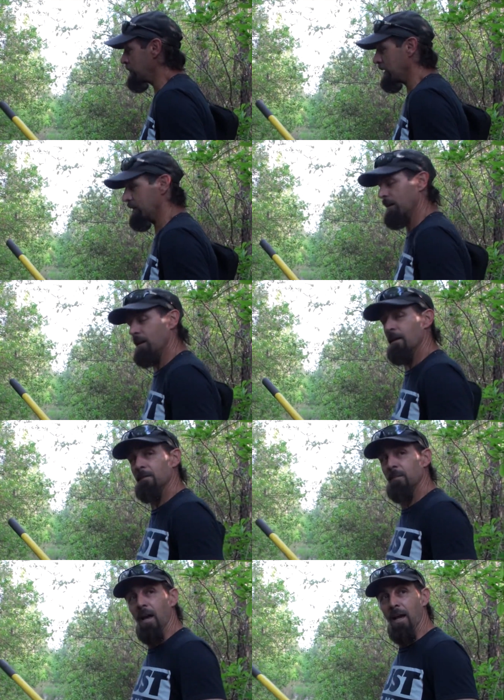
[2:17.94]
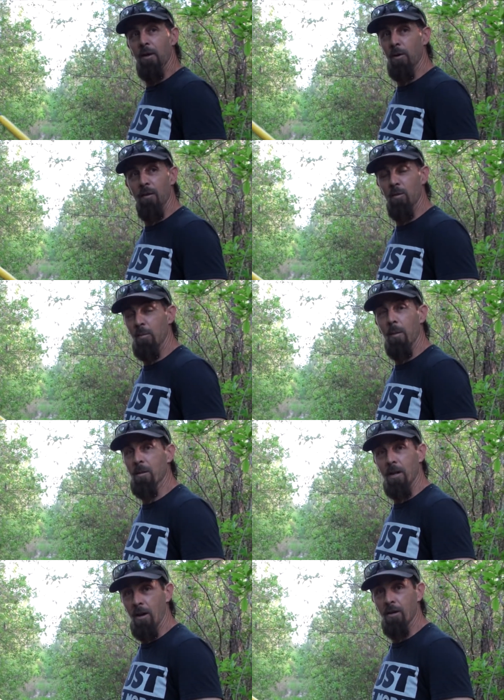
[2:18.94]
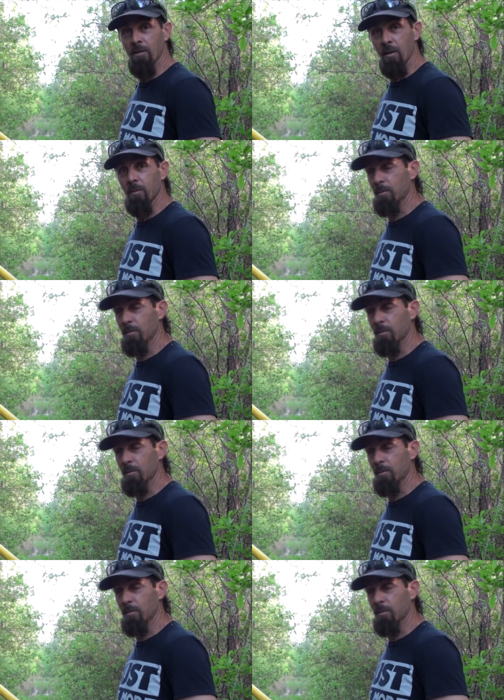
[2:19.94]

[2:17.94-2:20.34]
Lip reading: but I don't ever remember tearing someone's